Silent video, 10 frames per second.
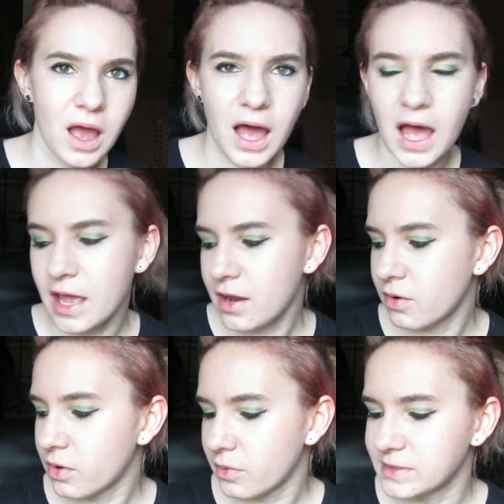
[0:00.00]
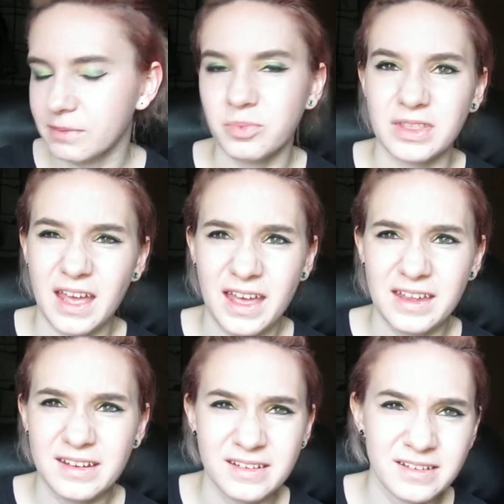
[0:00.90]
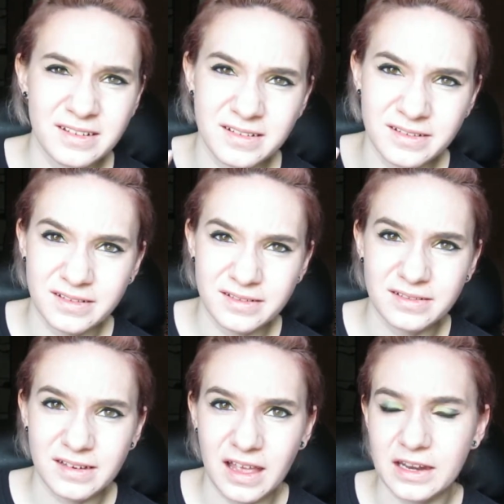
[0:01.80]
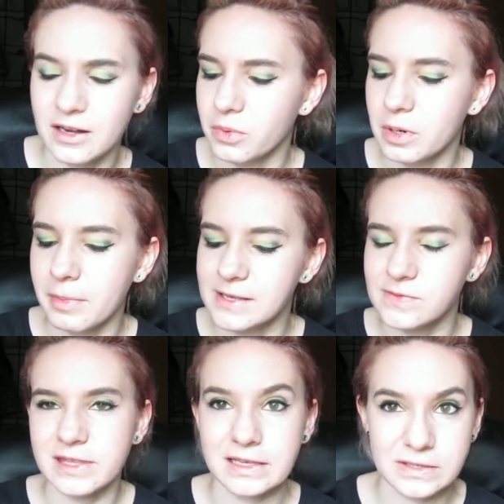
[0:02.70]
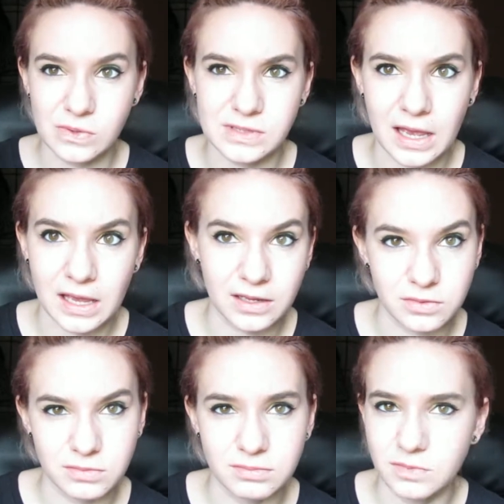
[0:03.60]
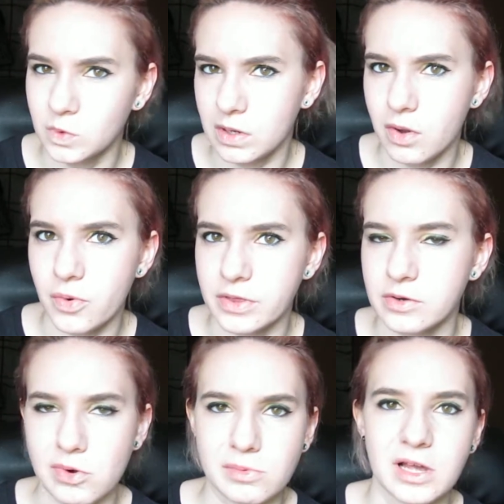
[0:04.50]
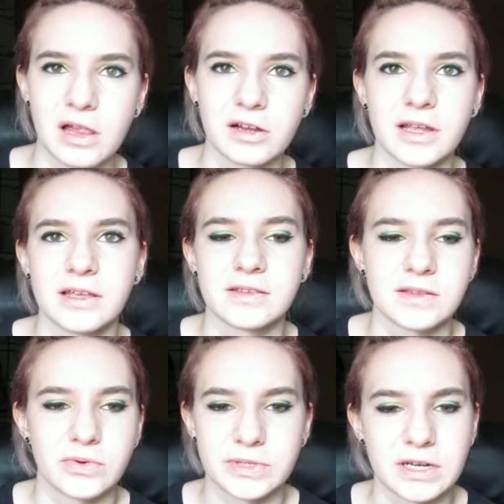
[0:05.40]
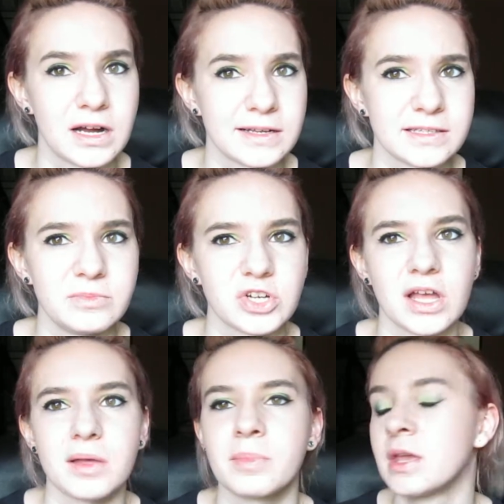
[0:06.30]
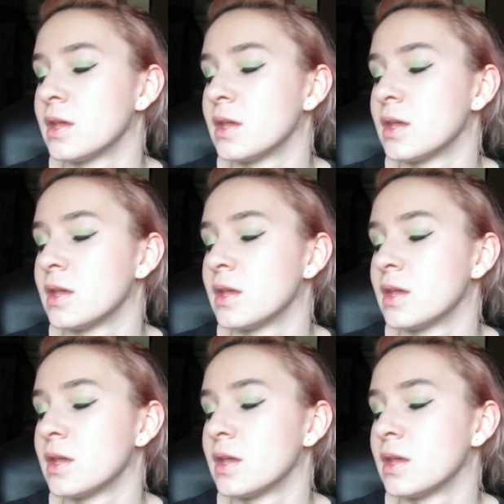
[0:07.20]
I don't know what's up with that. I didn't want to mess with it, so I was like, we'll go with a normal color because there was an awesome job.